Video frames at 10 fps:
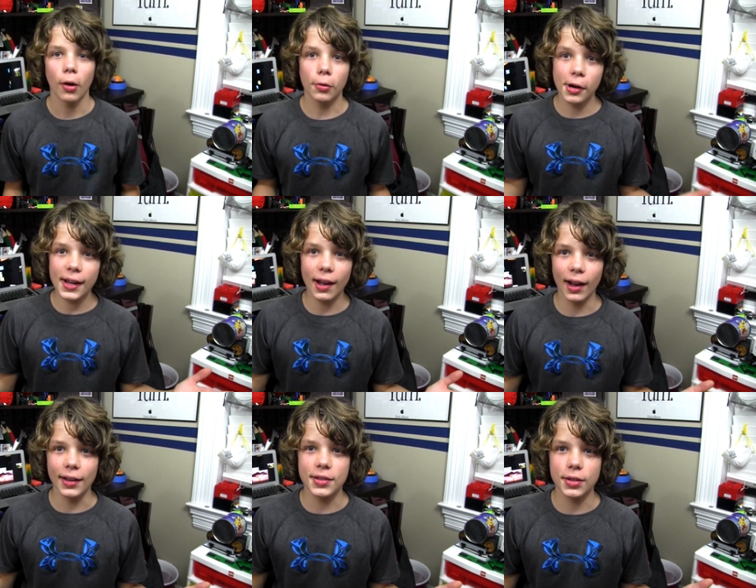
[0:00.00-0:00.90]
Alright
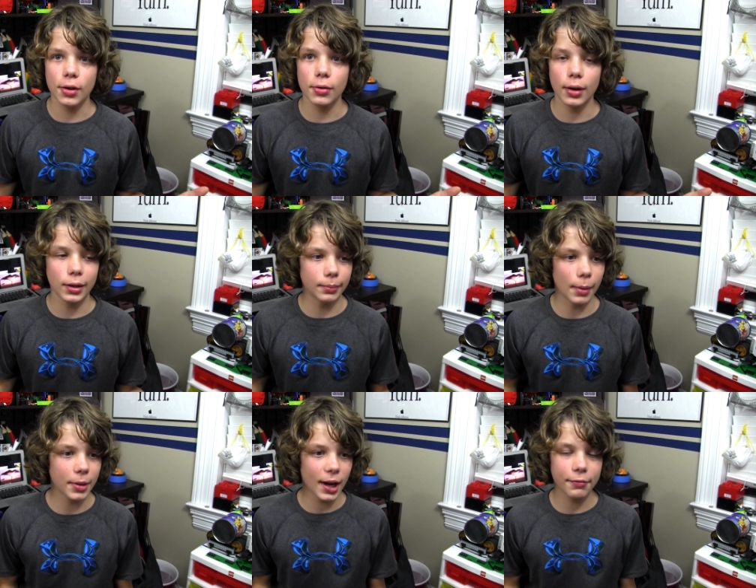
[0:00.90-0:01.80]
guys, so um,
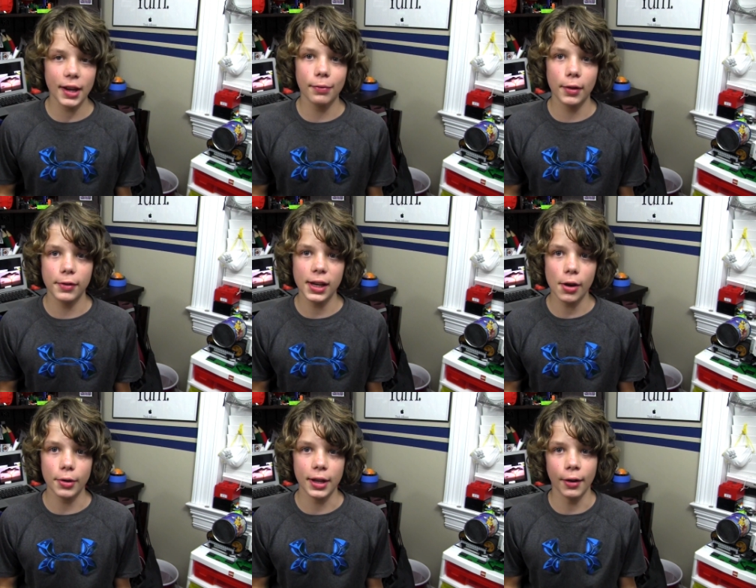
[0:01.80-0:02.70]
I'm gonna have to end the
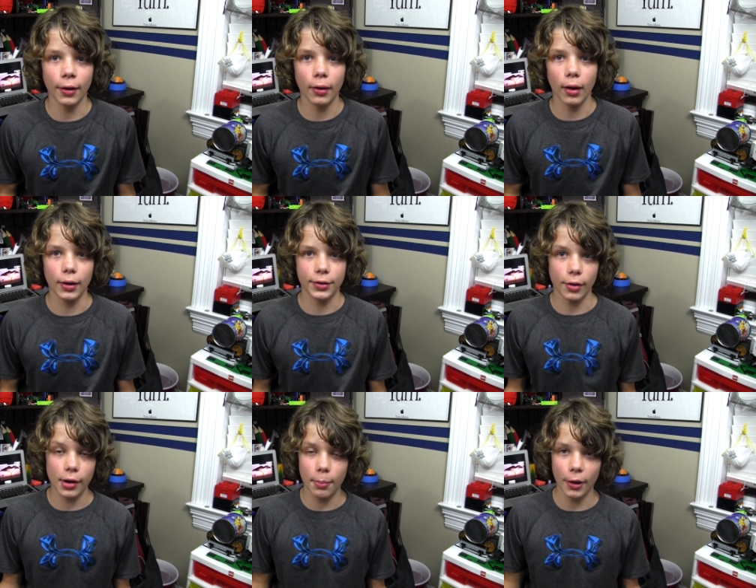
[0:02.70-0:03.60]
video here. Uh,
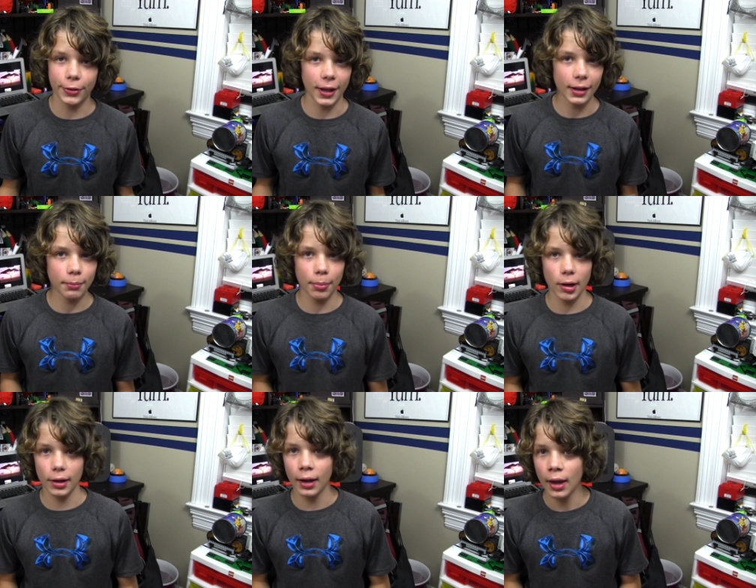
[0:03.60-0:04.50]
sorry about that,
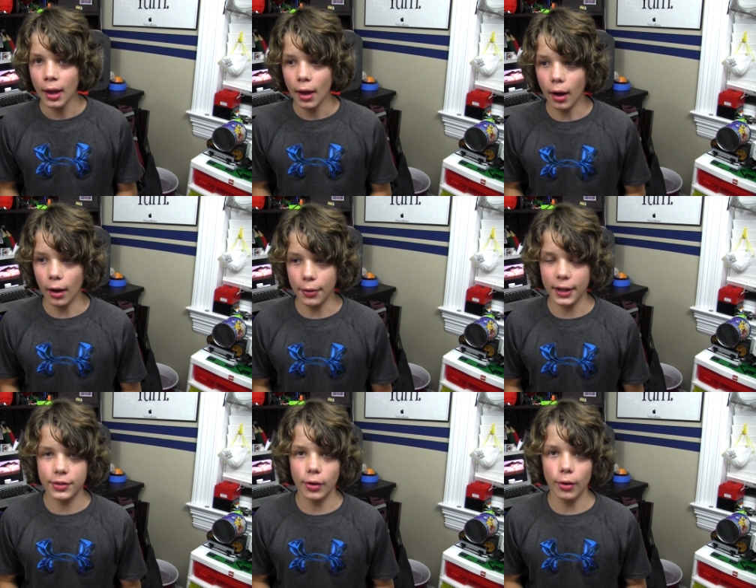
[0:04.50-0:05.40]
but uh,
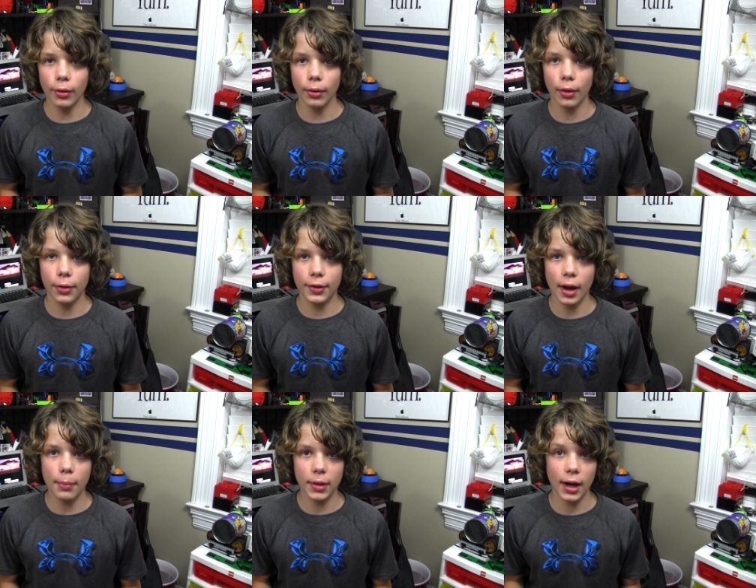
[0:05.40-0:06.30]
that's all the
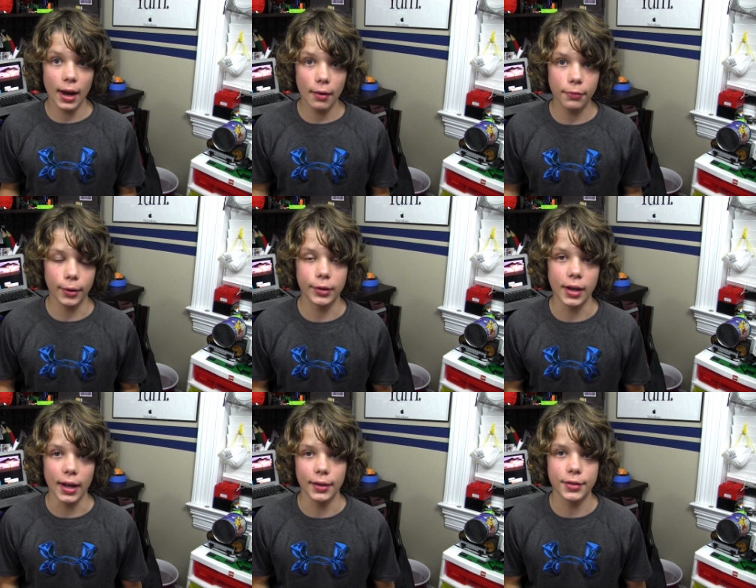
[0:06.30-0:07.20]
time that I have for
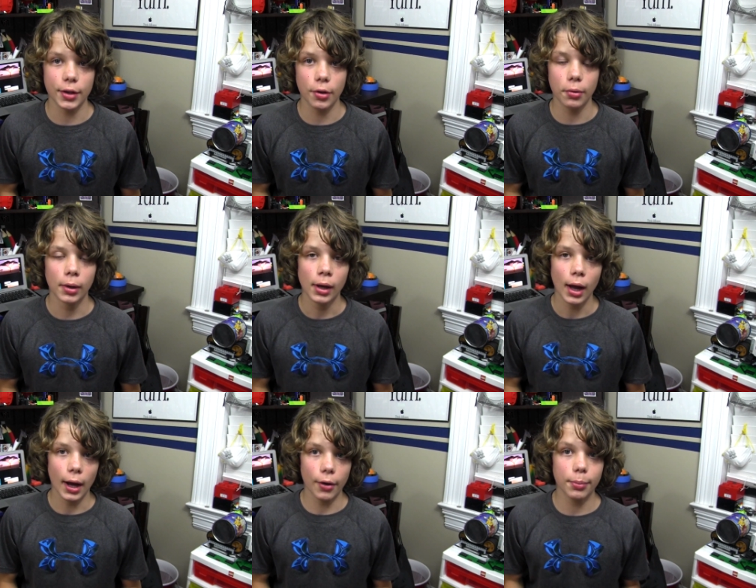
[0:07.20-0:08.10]
today. So
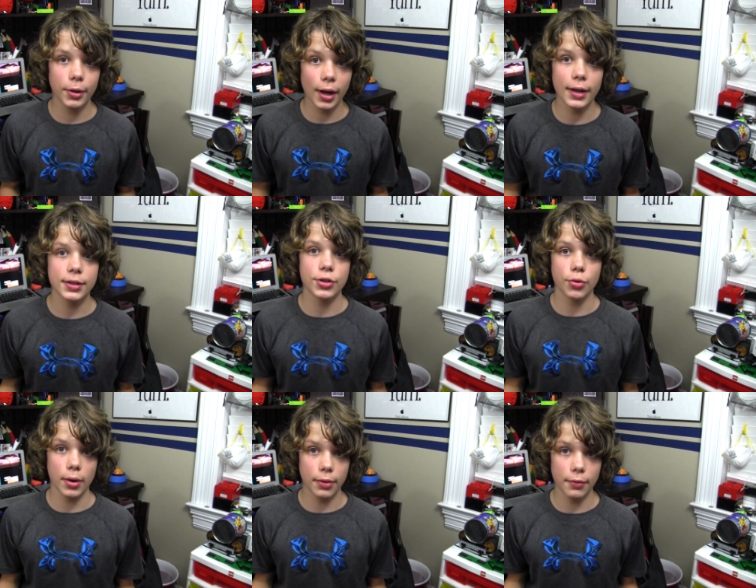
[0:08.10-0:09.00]
I hope you guys
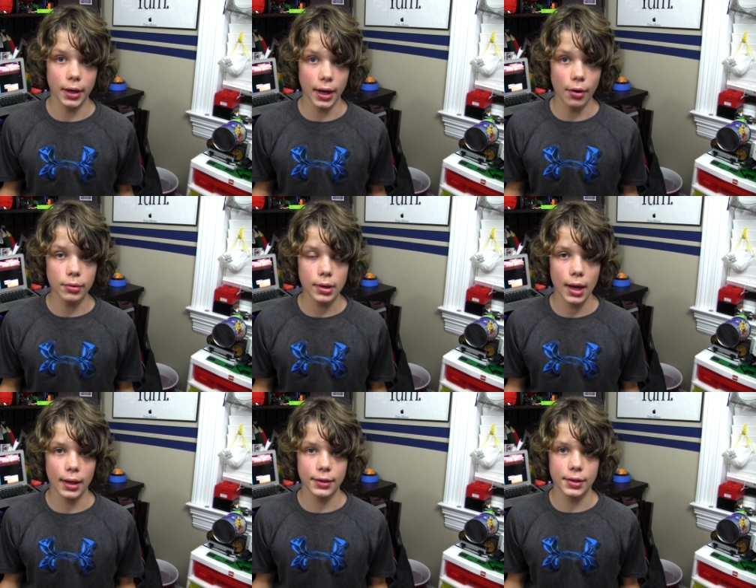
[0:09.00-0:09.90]
enjoyed the video,
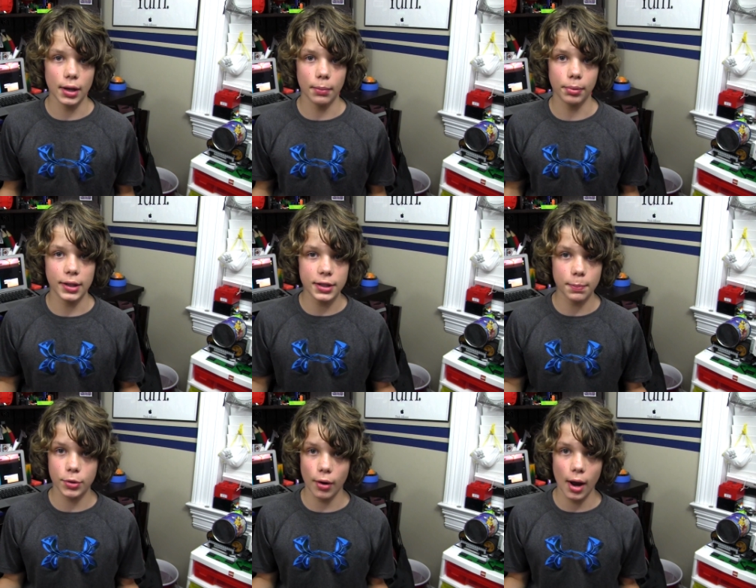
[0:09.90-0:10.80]
and uh, please
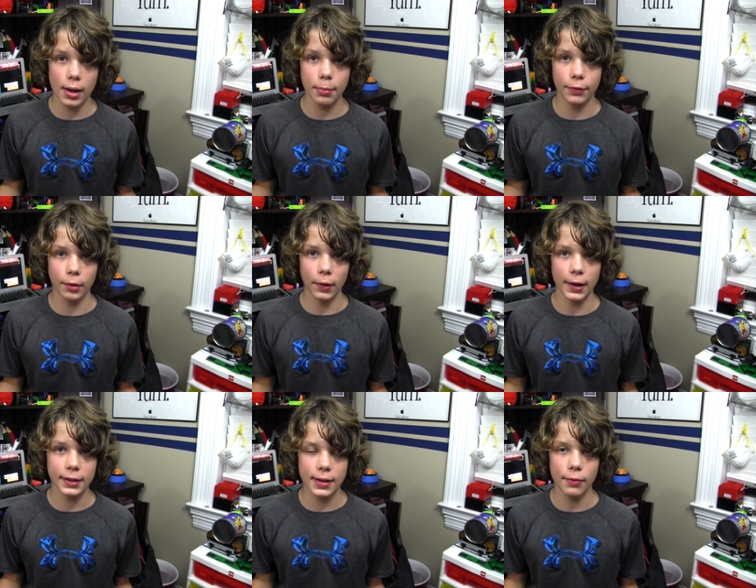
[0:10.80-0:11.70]
subscribe if you
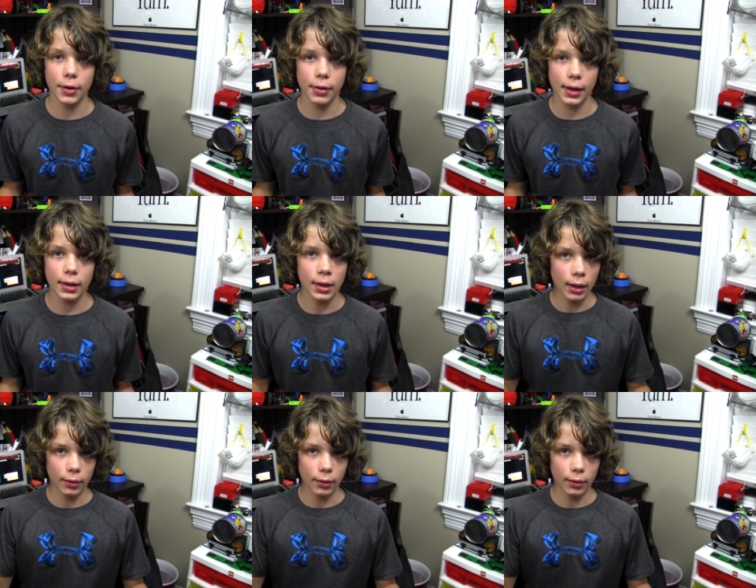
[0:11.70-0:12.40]
liked everything.